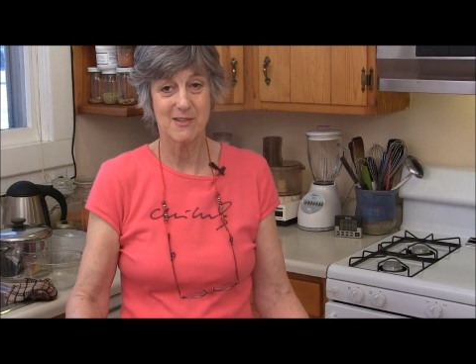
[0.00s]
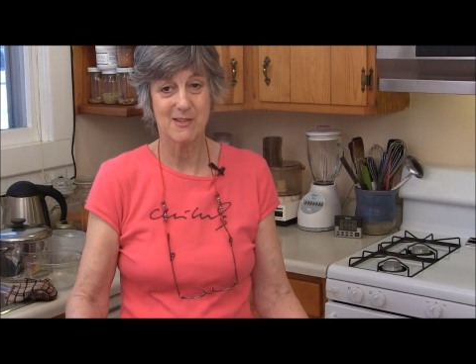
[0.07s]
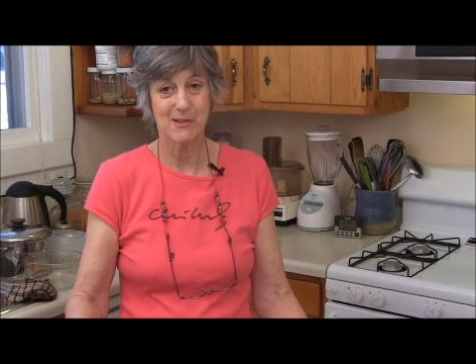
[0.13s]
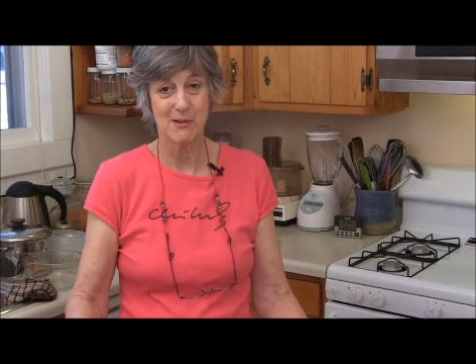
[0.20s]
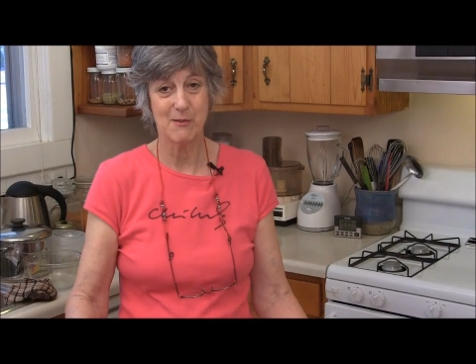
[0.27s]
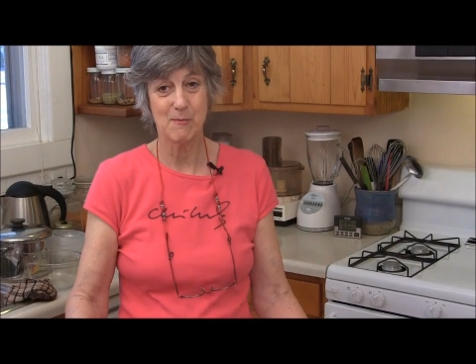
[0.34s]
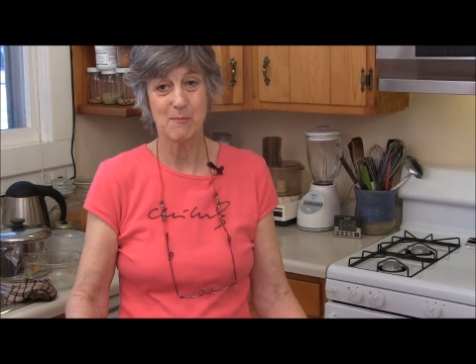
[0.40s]

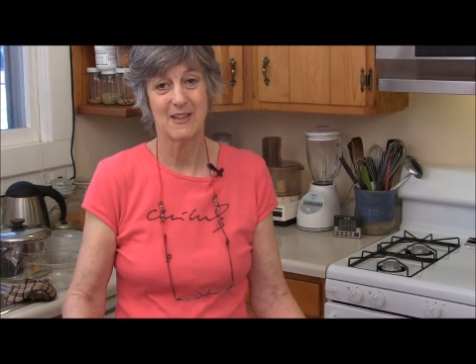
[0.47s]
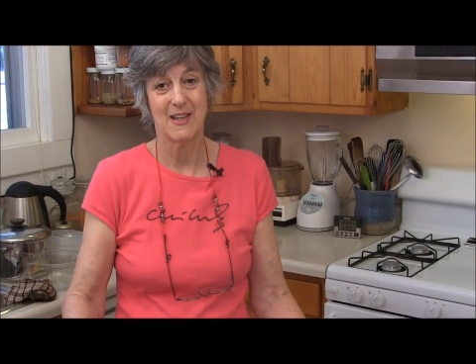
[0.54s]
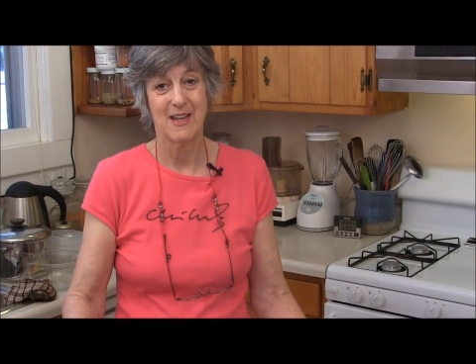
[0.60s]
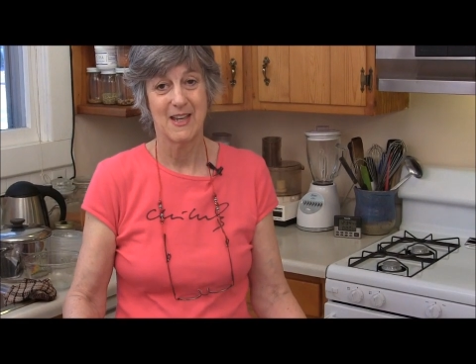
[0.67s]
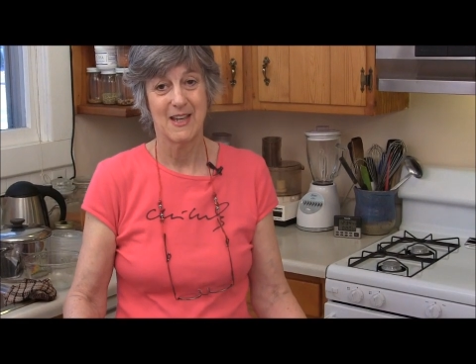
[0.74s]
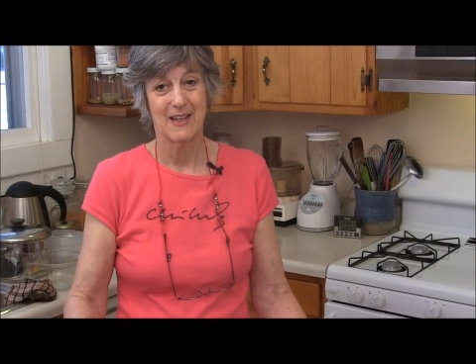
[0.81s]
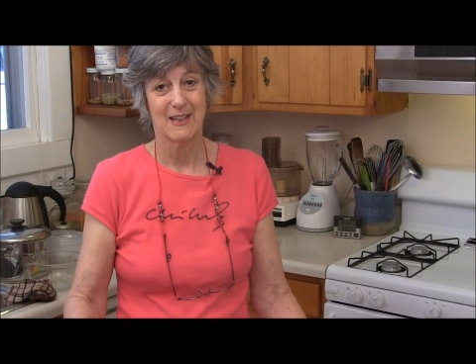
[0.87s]
soup,
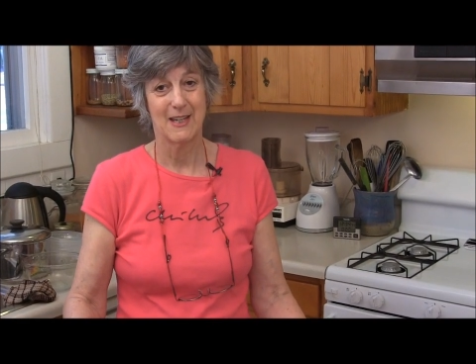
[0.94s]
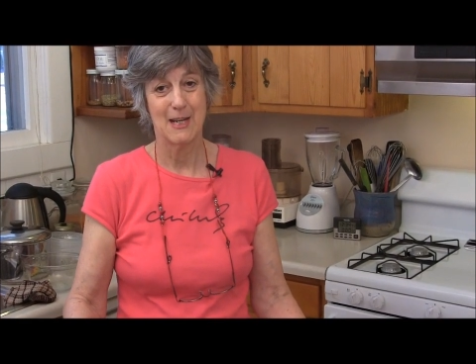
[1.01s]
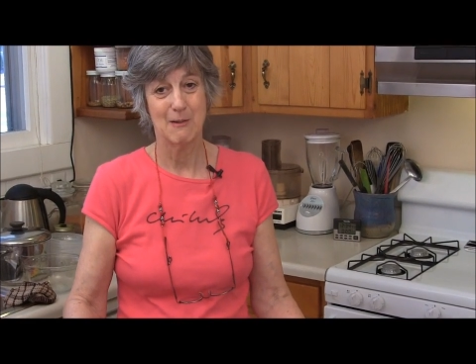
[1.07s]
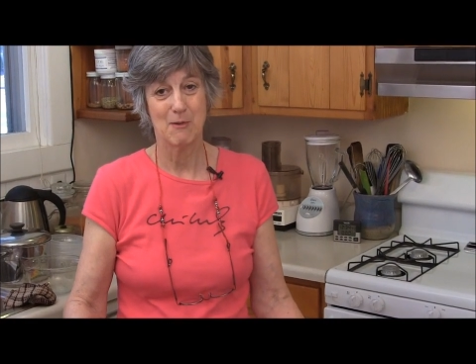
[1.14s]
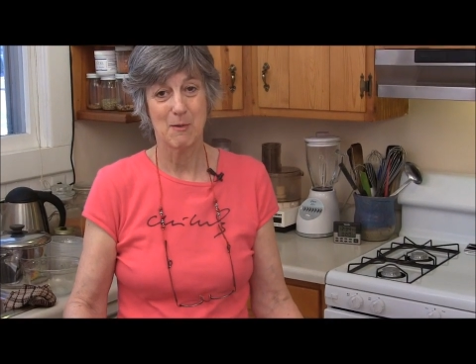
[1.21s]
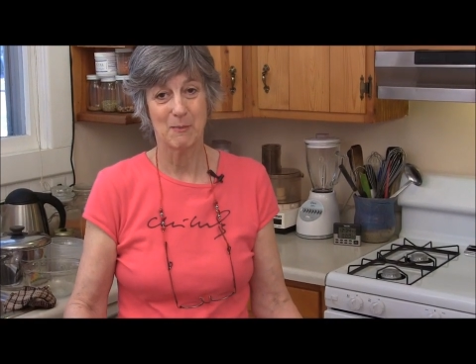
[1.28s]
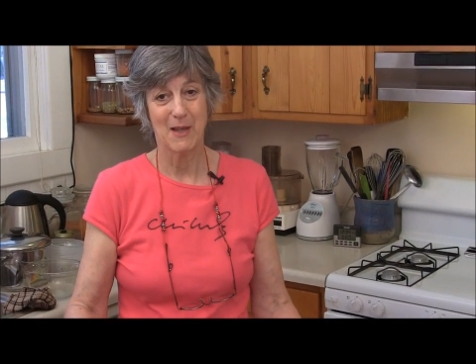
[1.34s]

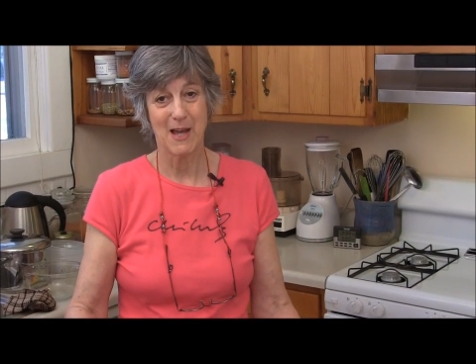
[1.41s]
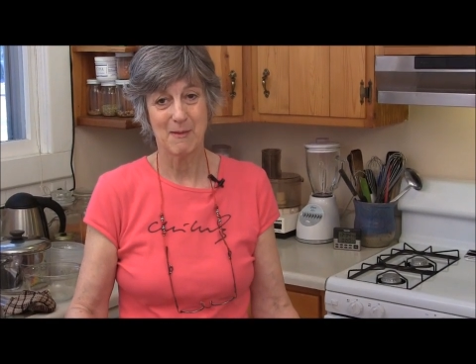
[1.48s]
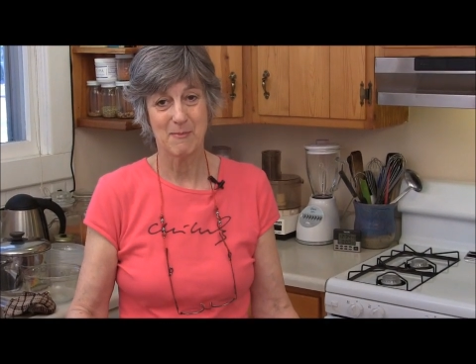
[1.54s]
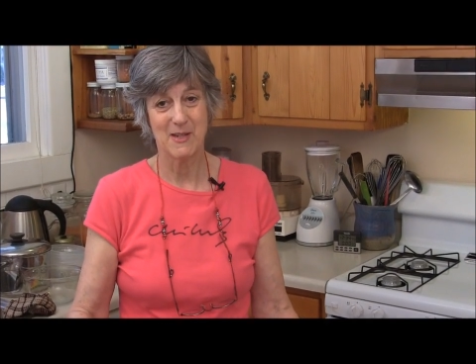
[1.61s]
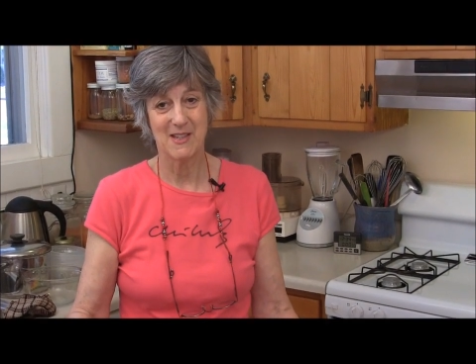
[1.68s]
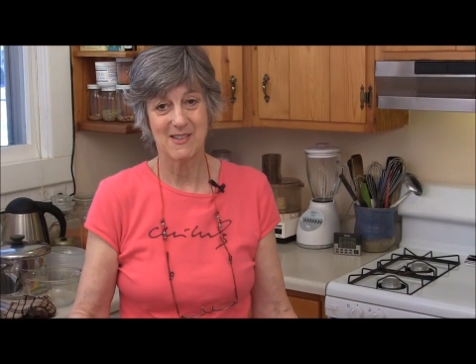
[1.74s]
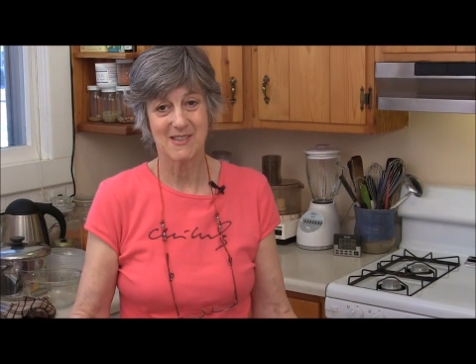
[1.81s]
quinoa black
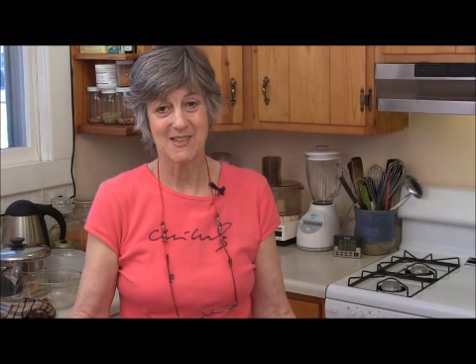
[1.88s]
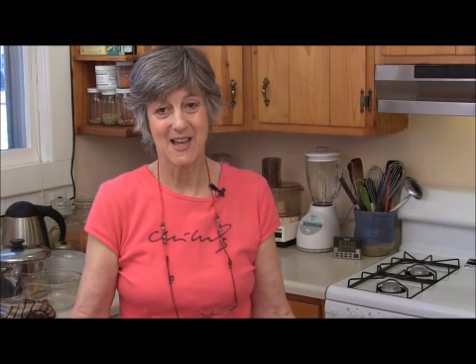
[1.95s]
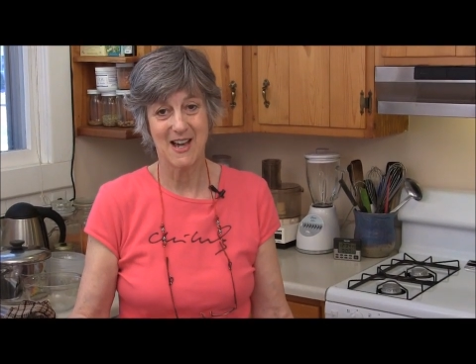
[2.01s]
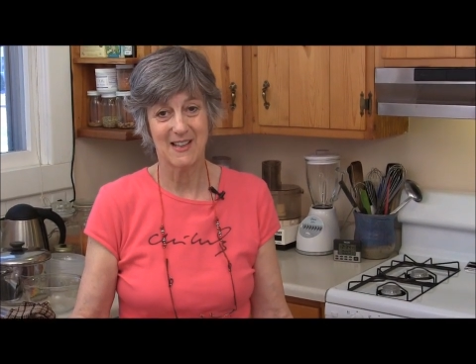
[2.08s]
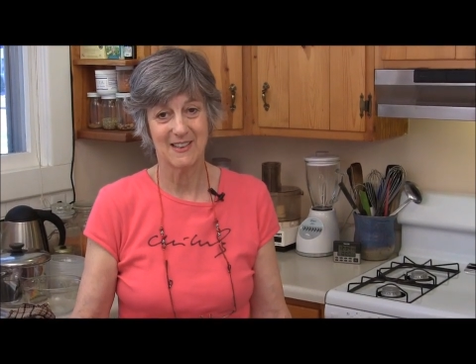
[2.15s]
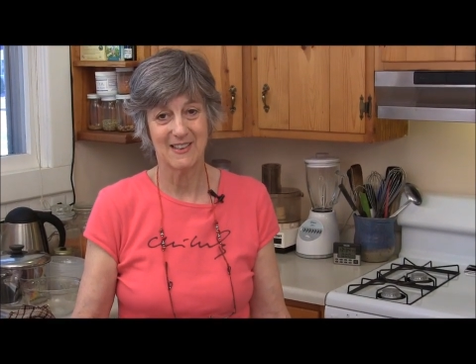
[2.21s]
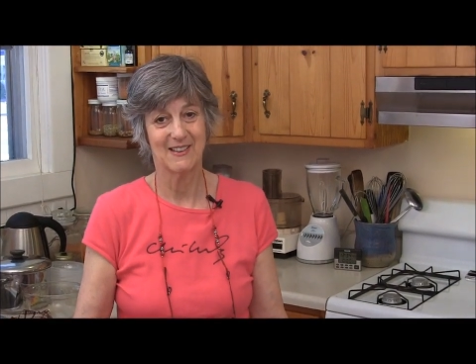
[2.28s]
bean
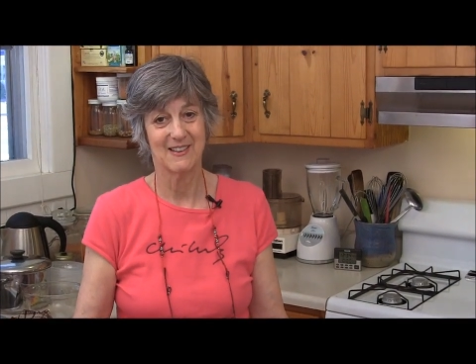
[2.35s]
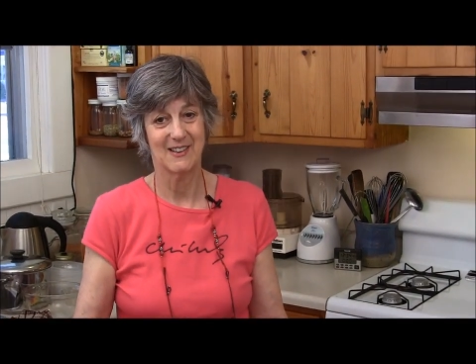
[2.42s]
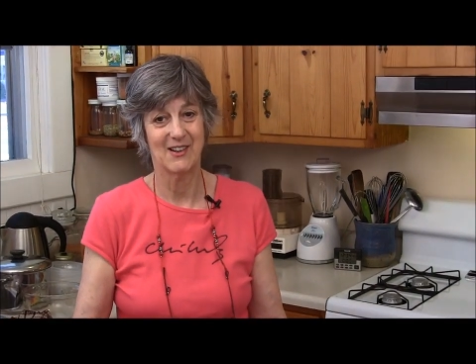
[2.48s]
salad.